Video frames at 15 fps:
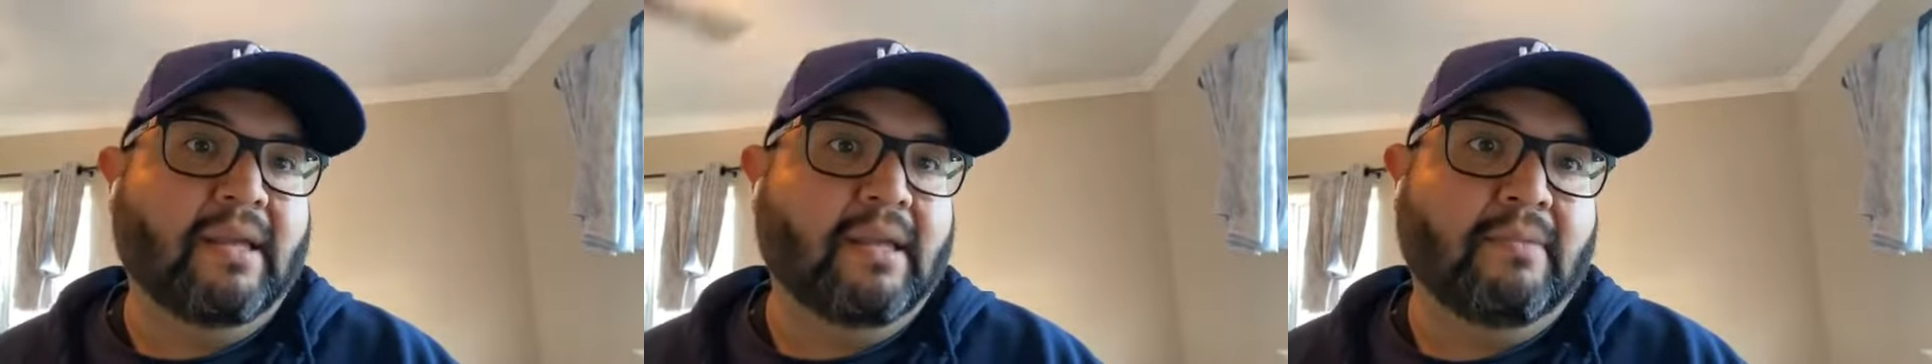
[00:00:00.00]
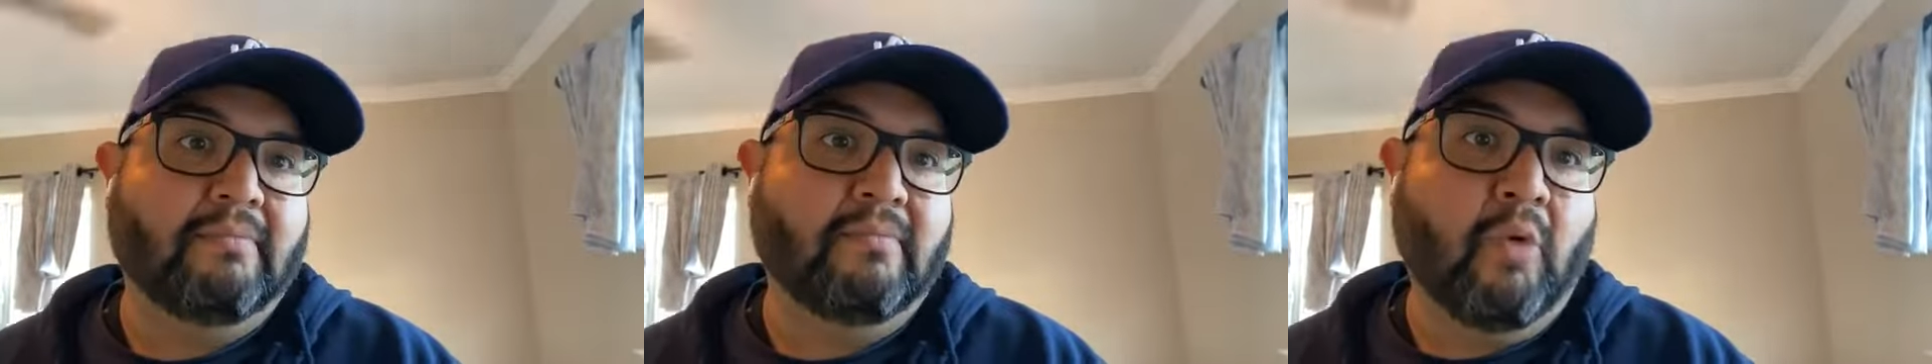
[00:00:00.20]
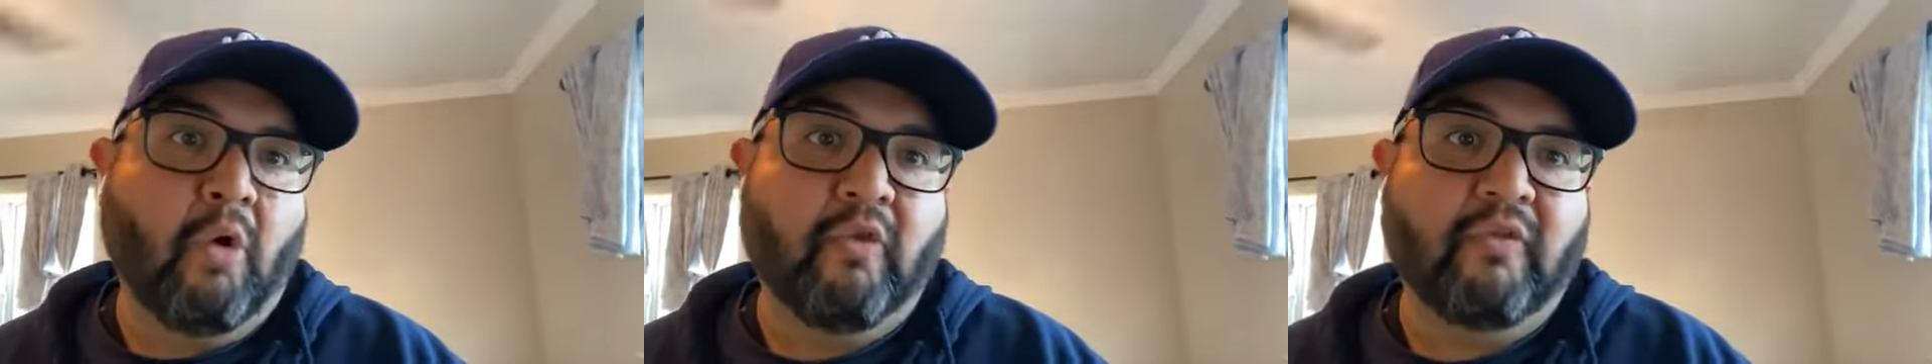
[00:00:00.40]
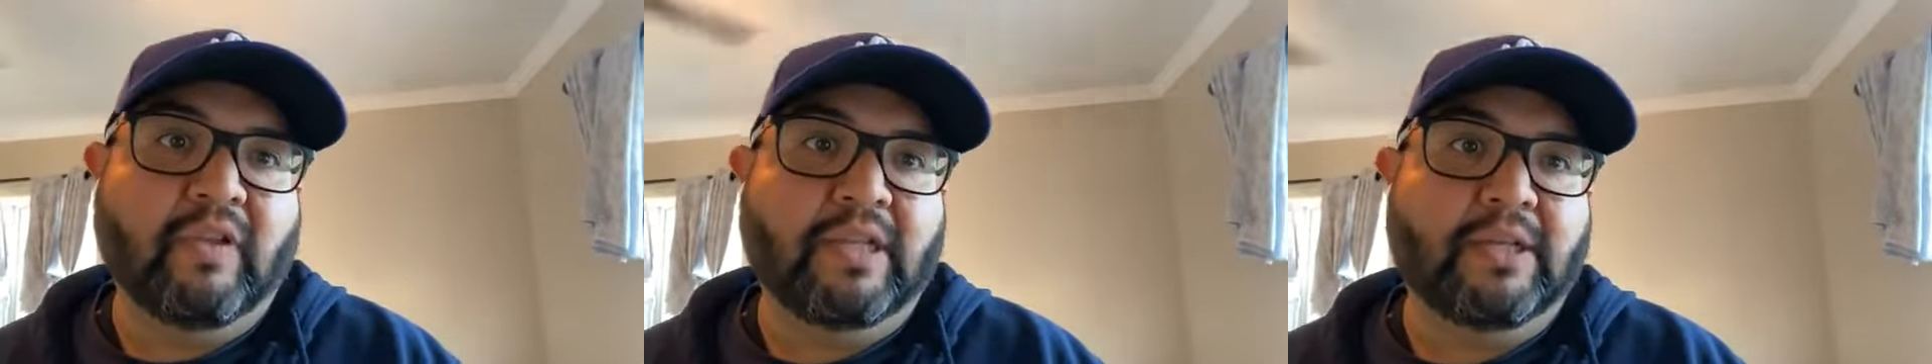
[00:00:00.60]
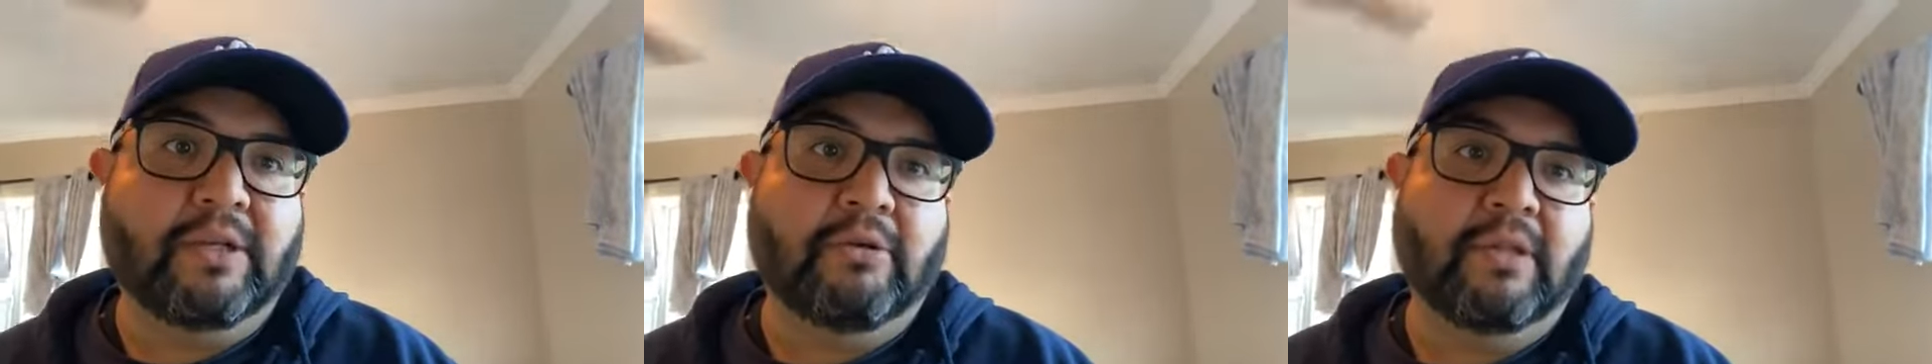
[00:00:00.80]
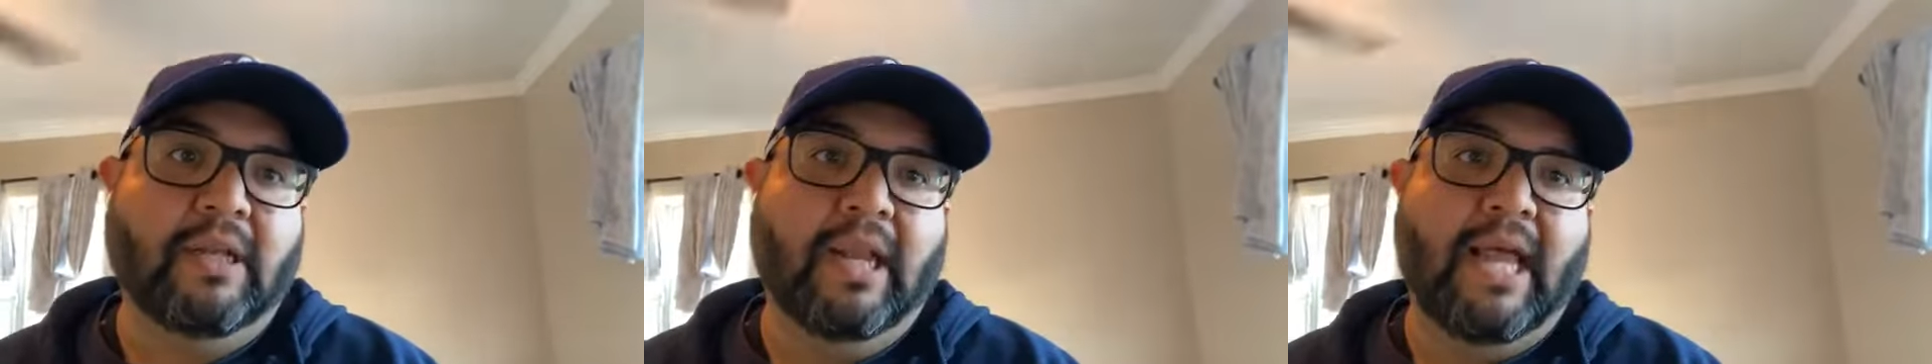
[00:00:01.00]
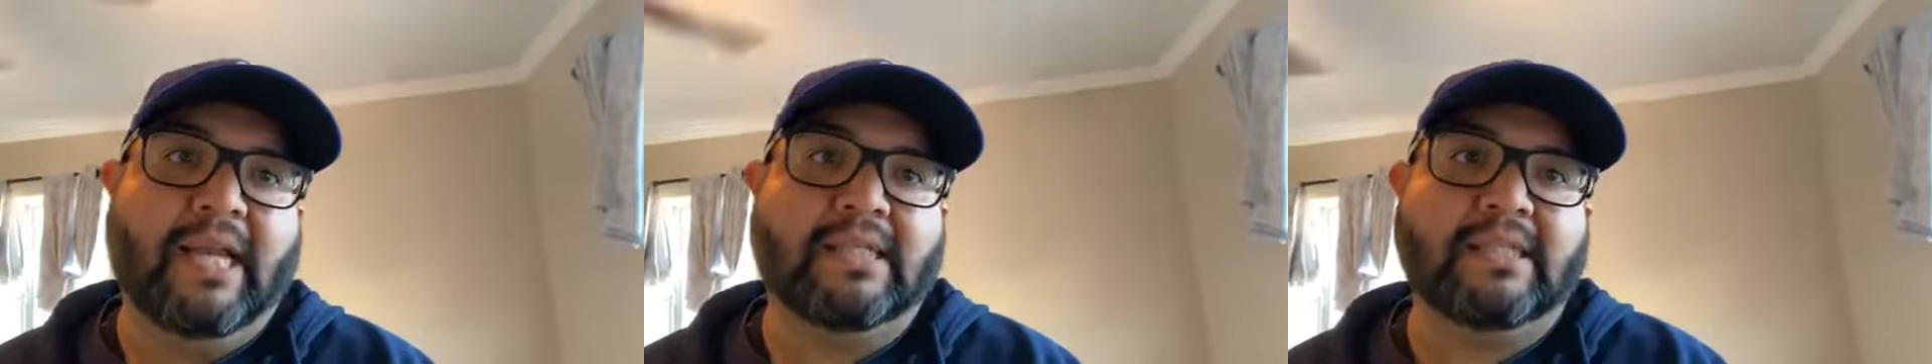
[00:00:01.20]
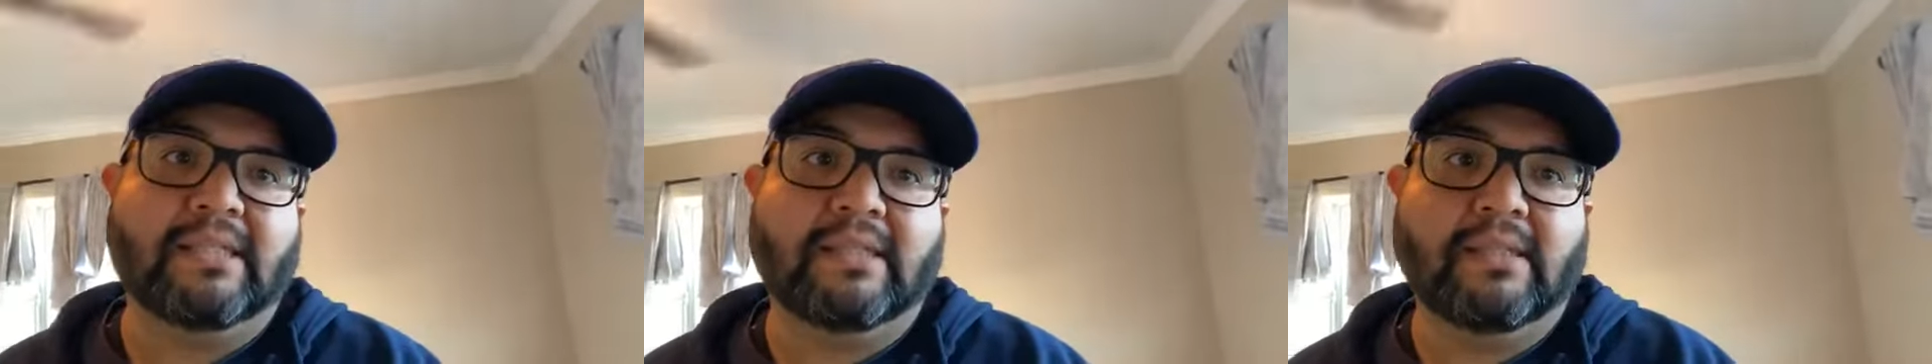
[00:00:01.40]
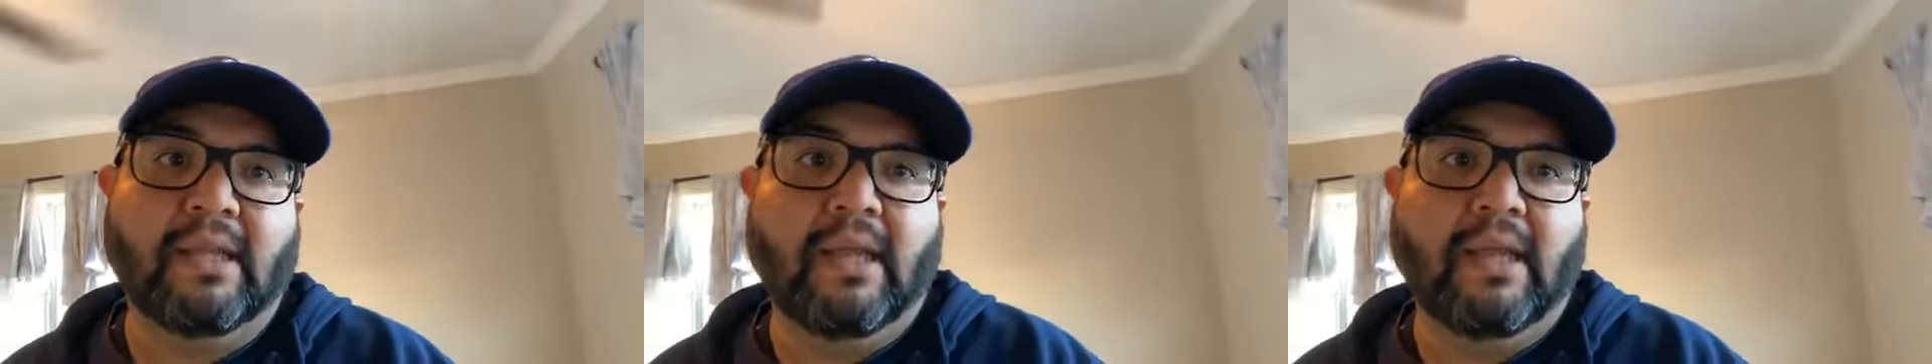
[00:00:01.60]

and hopefully do the last